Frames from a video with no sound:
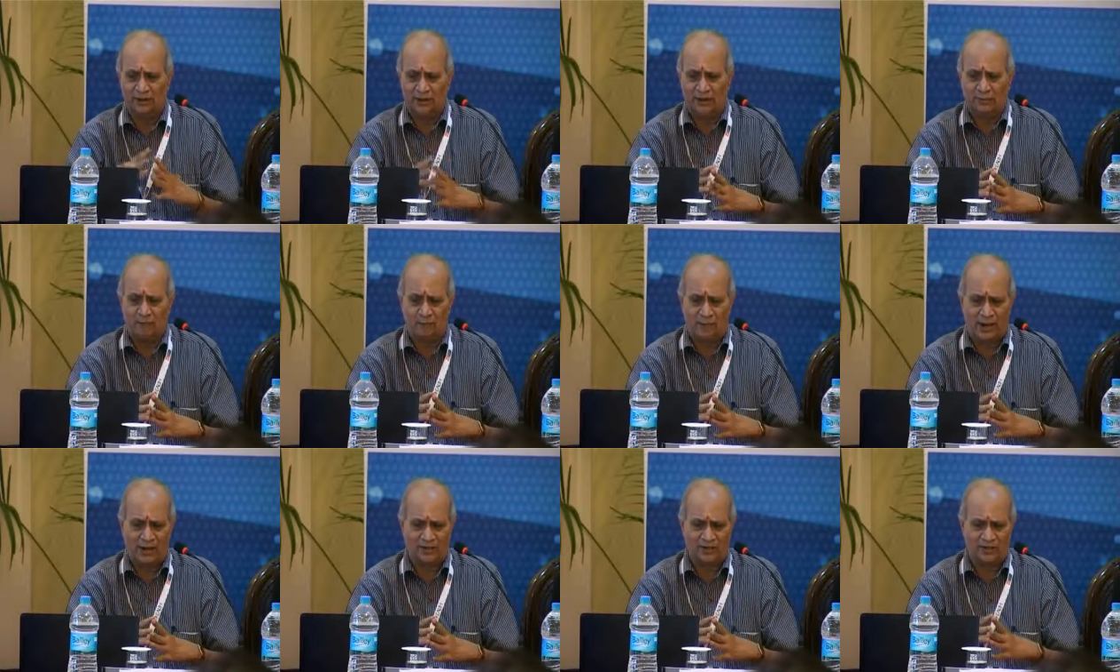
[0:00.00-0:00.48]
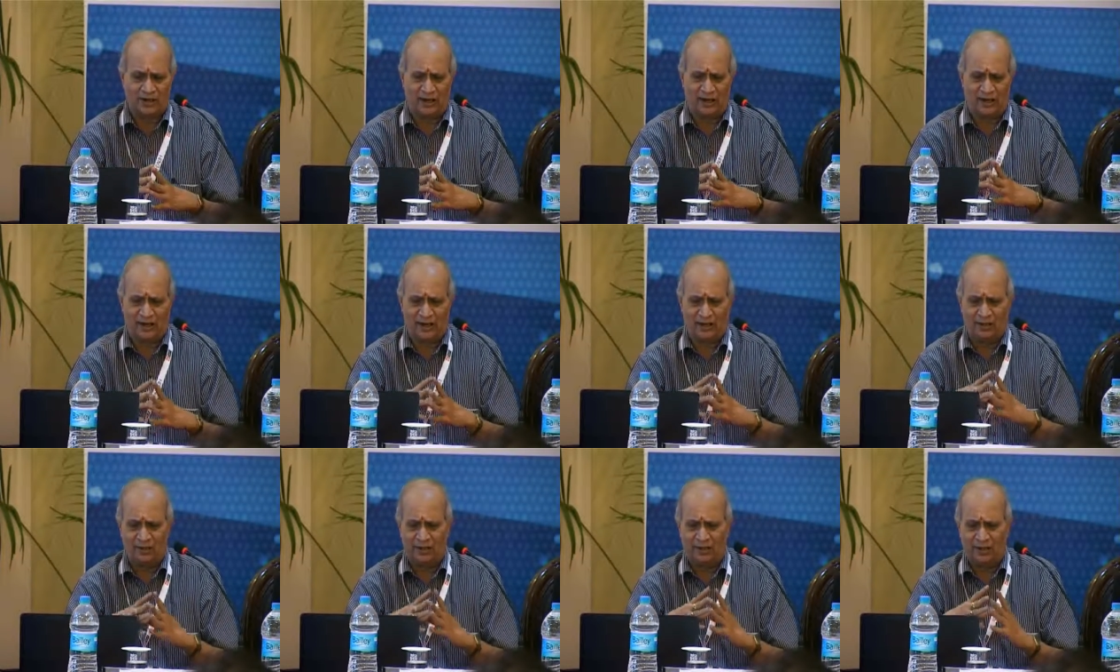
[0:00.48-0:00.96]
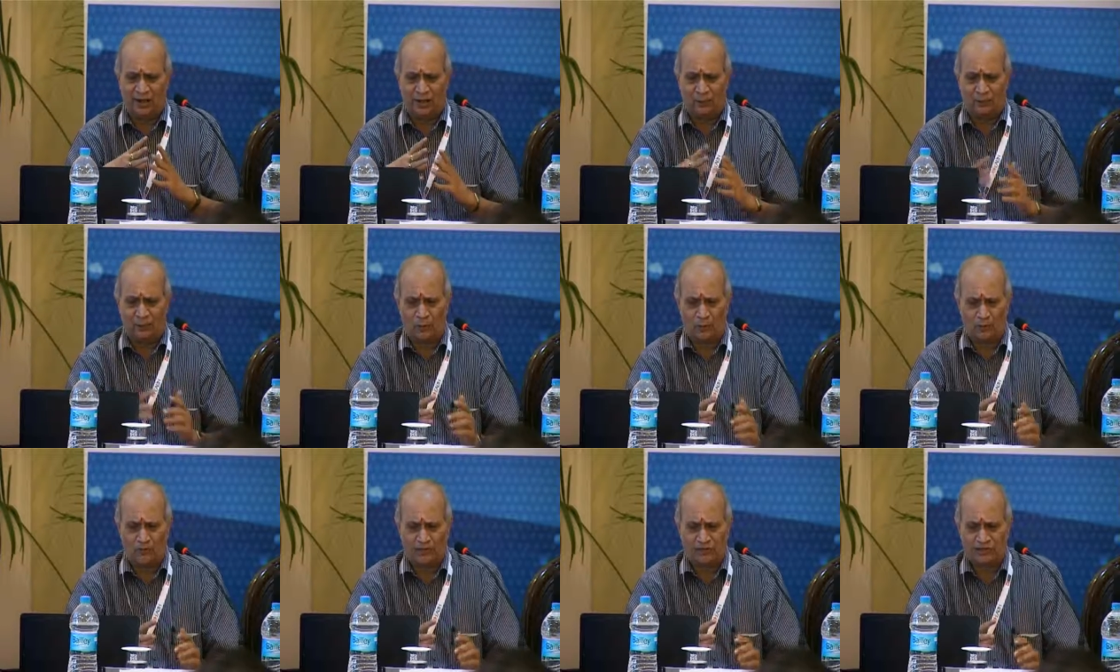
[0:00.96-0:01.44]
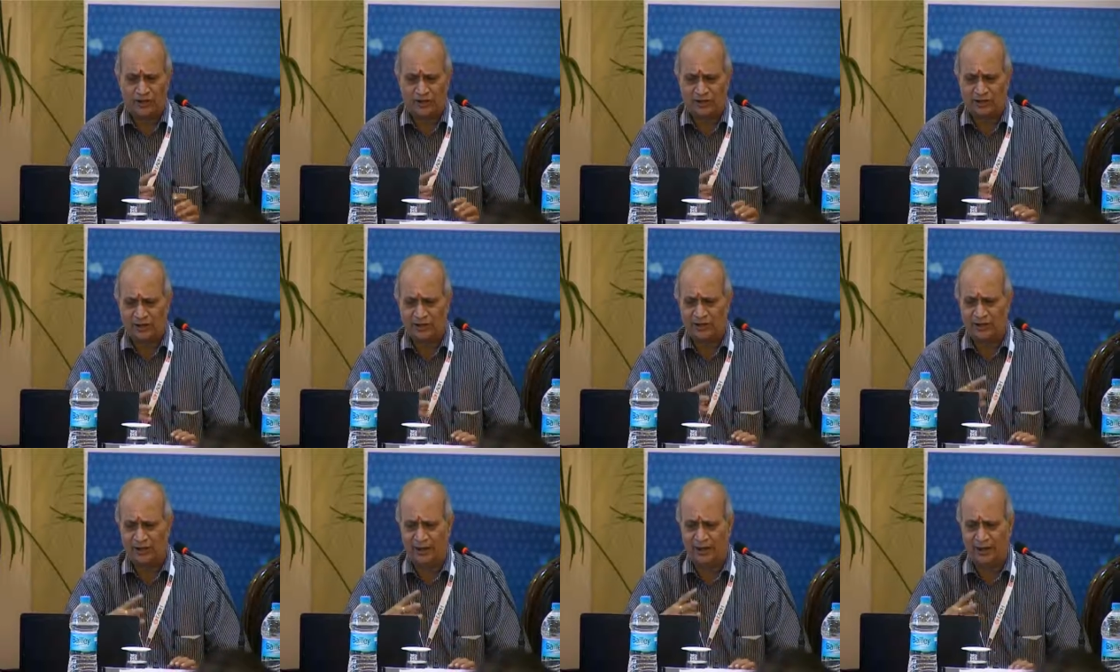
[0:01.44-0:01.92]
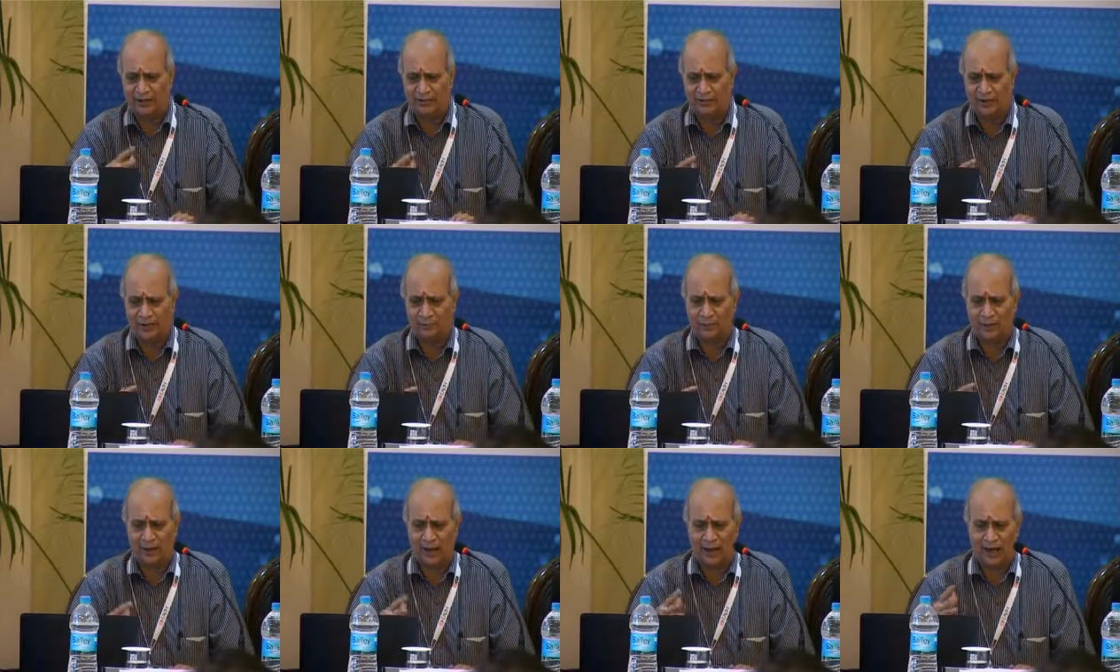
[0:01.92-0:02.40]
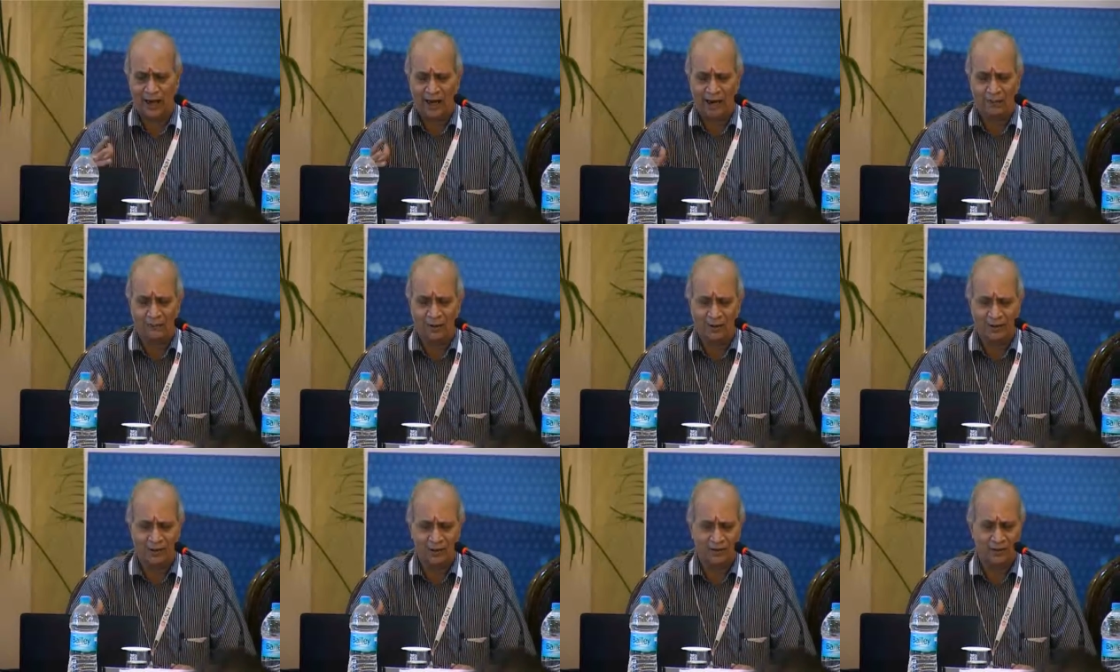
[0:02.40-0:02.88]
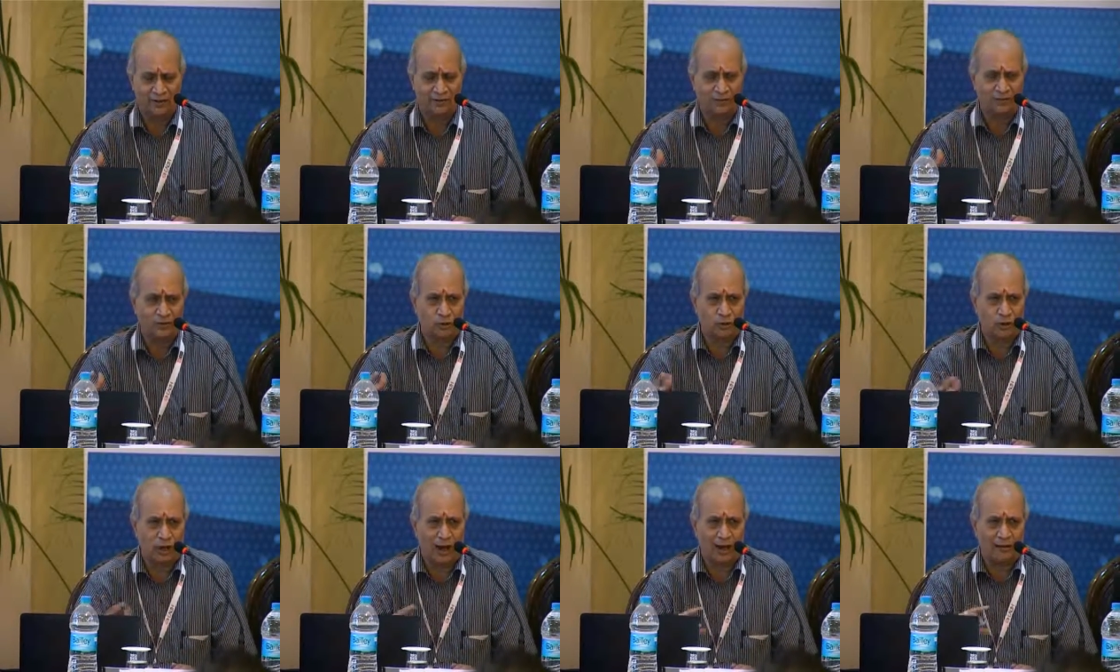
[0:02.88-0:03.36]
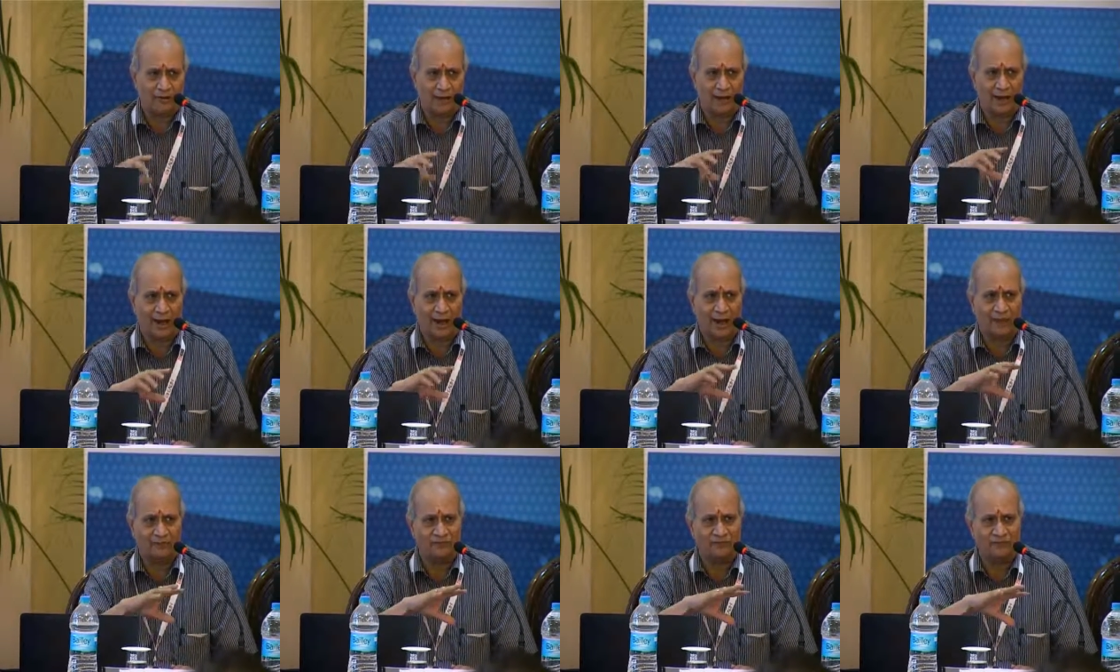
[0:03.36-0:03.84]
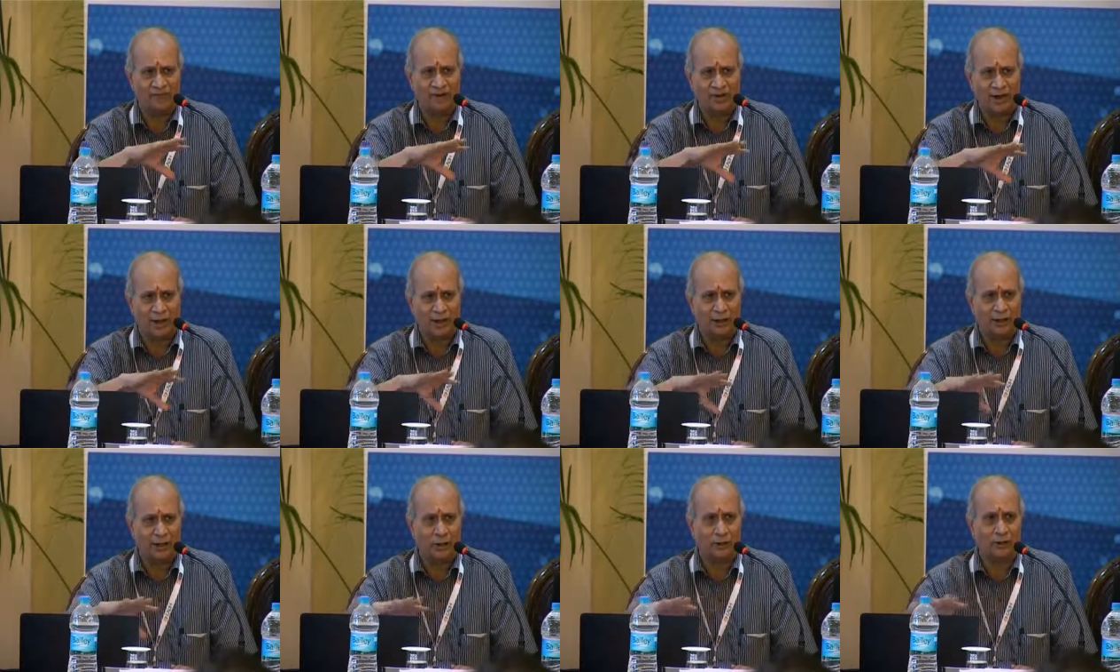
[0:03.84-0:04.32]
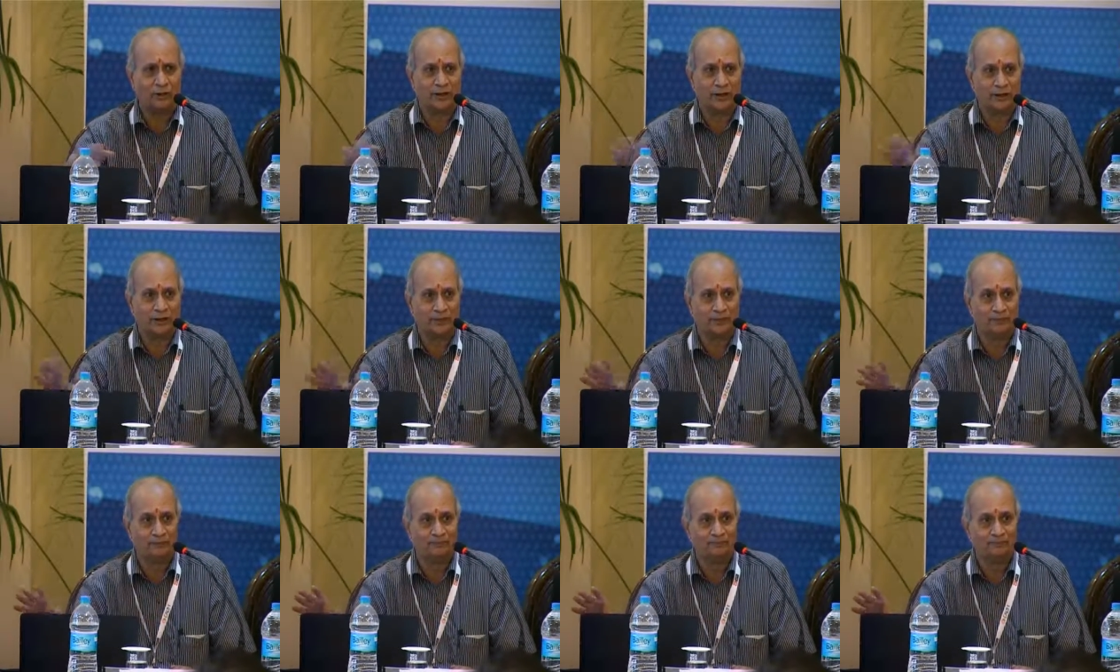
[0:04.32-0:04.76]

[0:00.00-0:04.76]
impact study, improvisation, leadership, and alignment, we should have the kind of continuity.